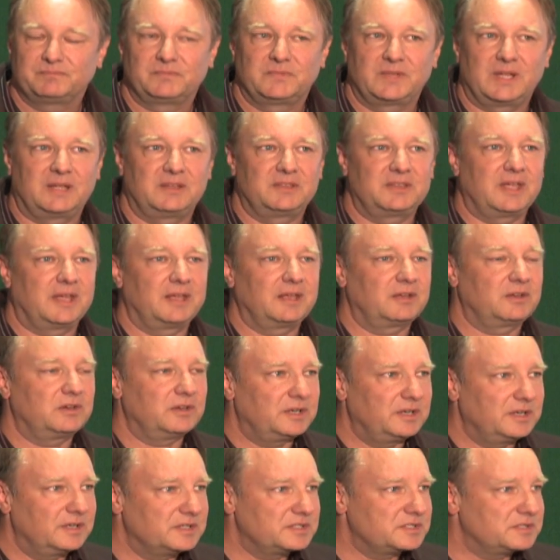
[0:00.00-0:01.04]
and thank
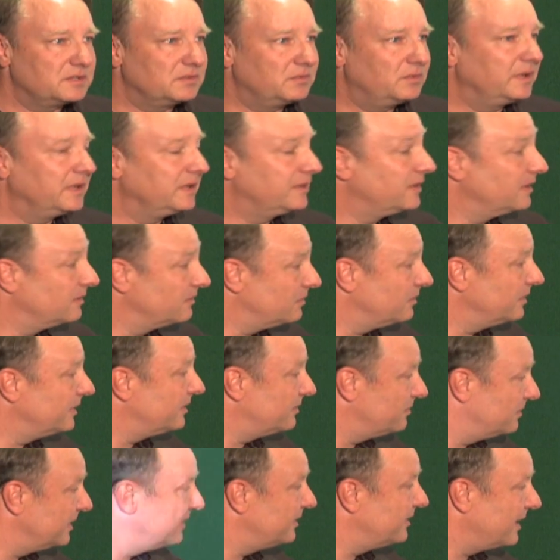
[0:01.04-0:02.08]
goodness, we
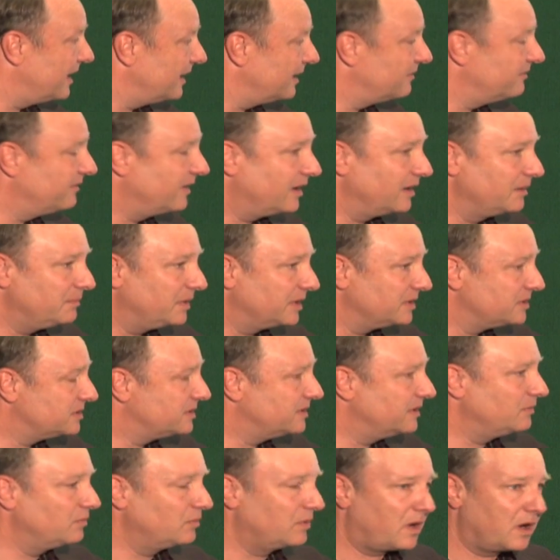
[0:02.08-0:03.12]
thank very much
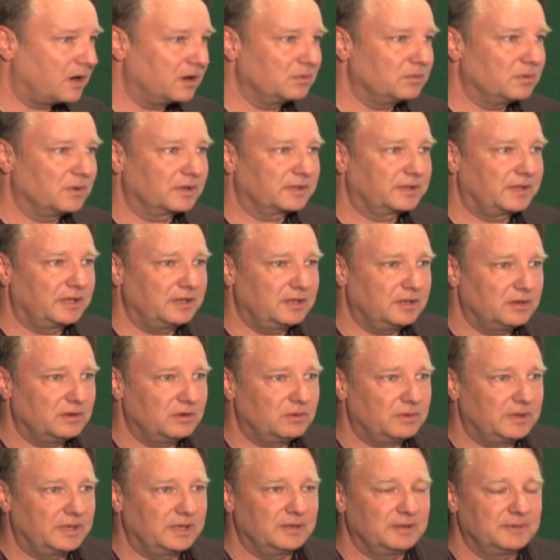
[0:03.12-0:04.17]
the hard work that
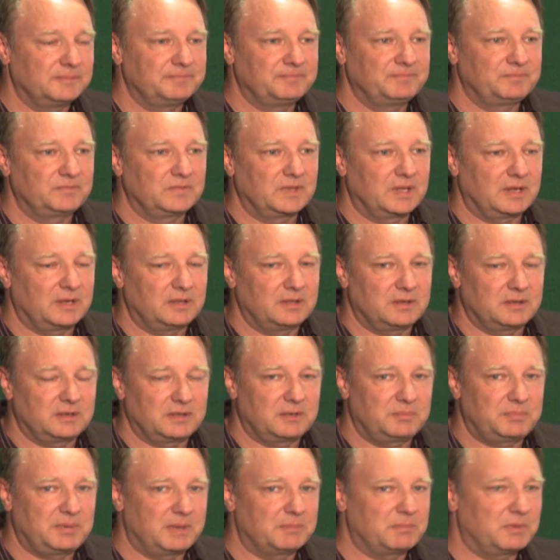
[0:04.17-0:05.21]
you and
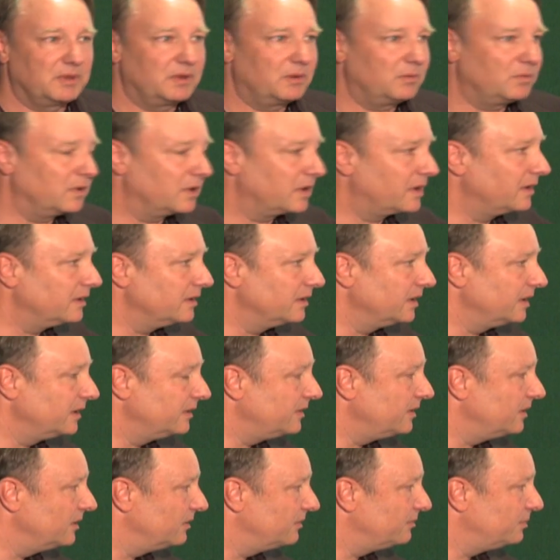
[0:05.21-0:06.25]
the people that work
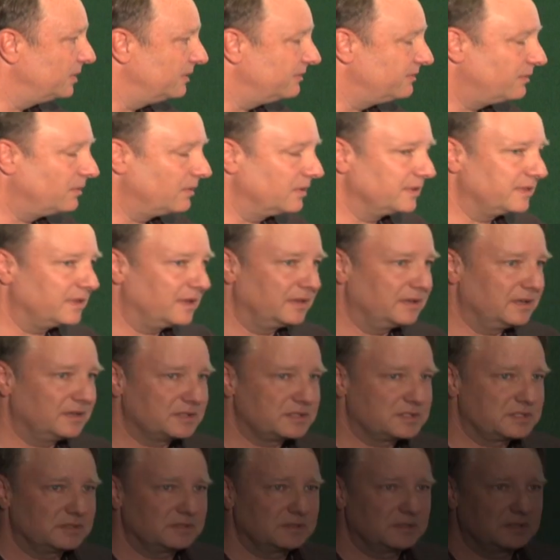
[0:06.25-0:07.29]
underneath you have put forth on
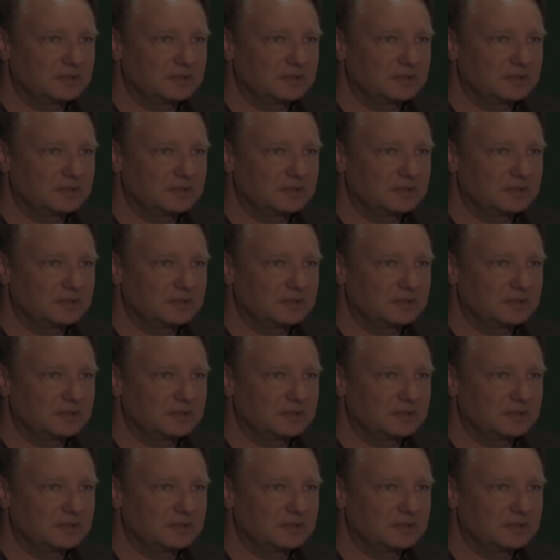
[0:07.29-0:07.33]
this.